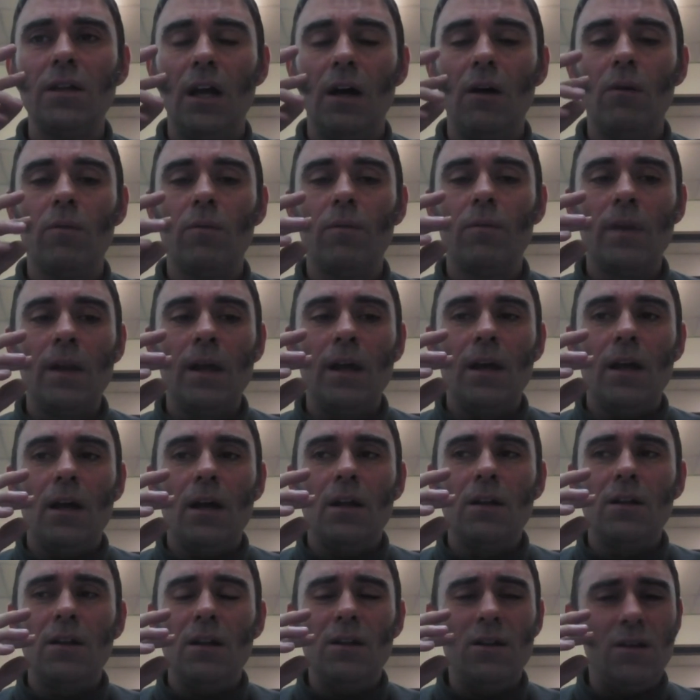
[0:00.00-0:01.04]
you know,
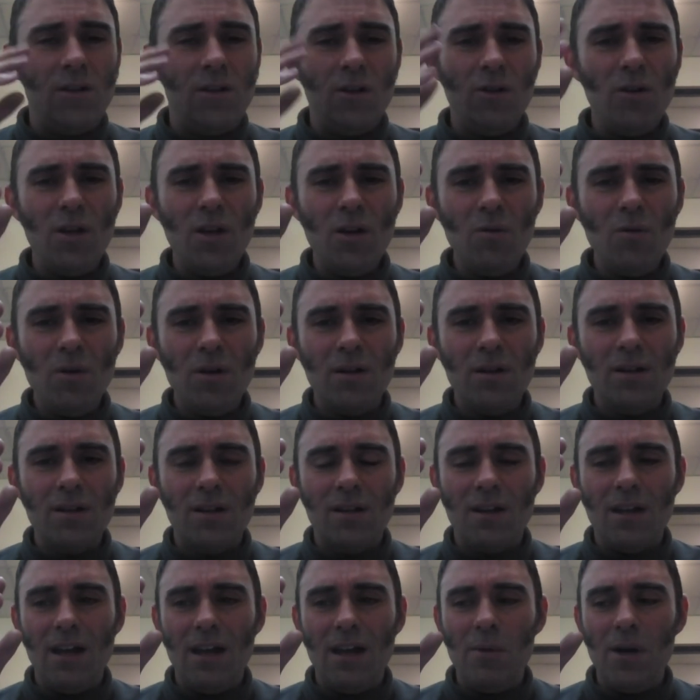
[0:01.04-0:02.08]
do you?
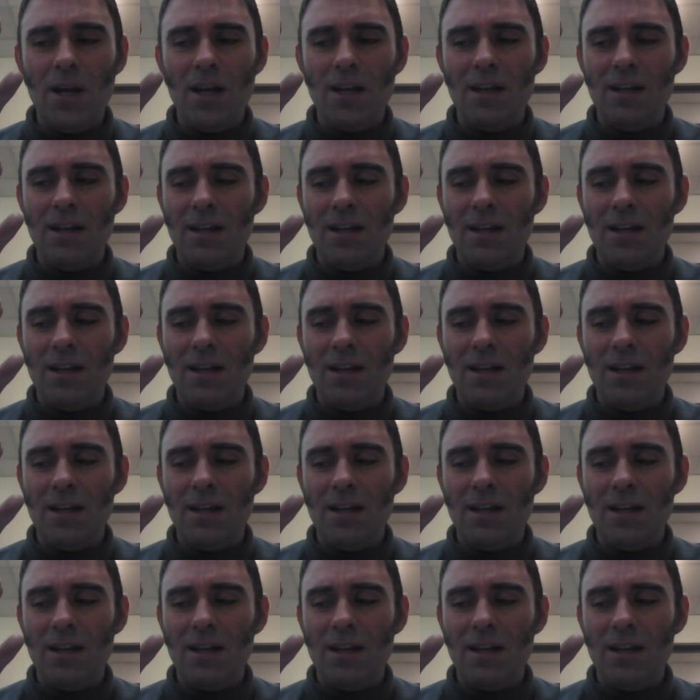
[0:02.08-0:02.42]
I mean,